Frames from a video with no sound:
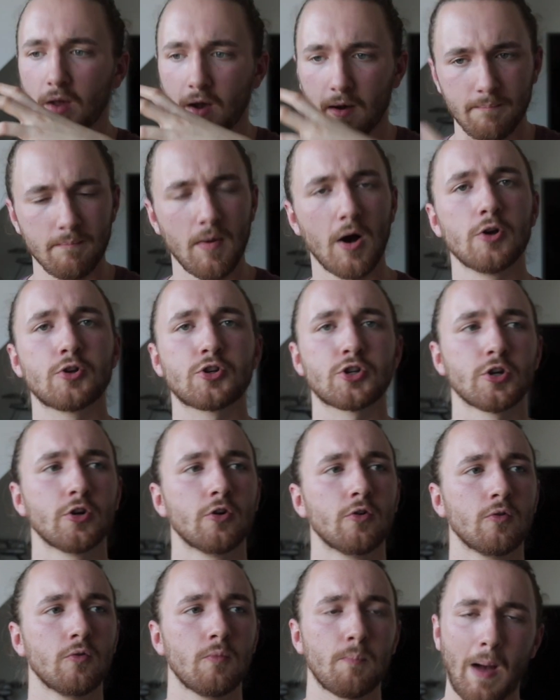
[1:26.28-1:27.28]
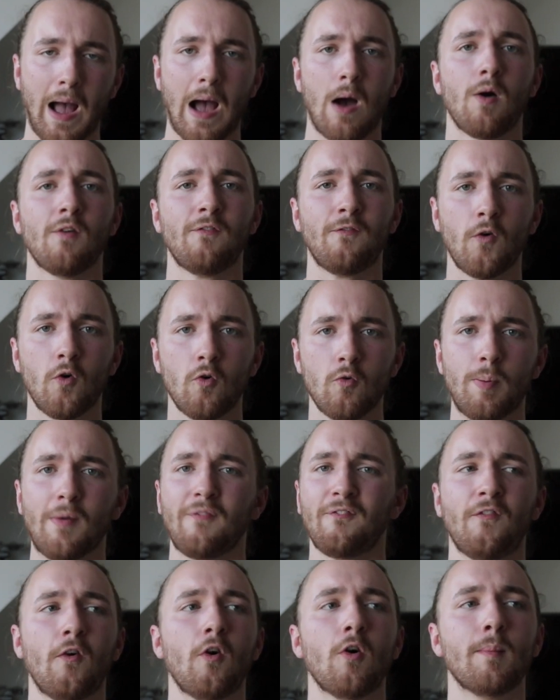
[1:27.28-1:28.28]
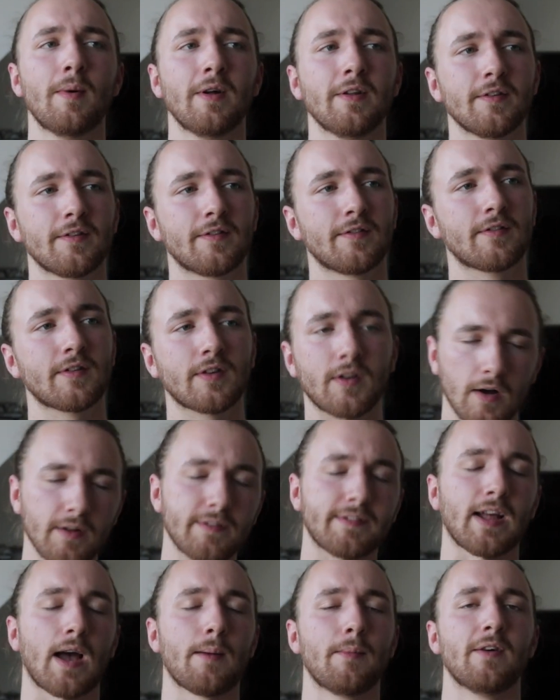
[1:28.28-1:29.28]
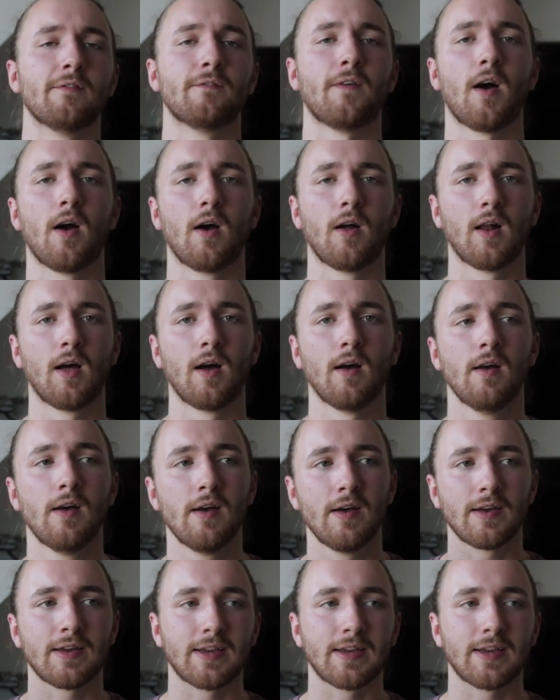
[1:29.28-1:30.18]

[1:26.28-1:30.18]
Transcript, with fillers: emotional, powerful performance. God damn it, Viola.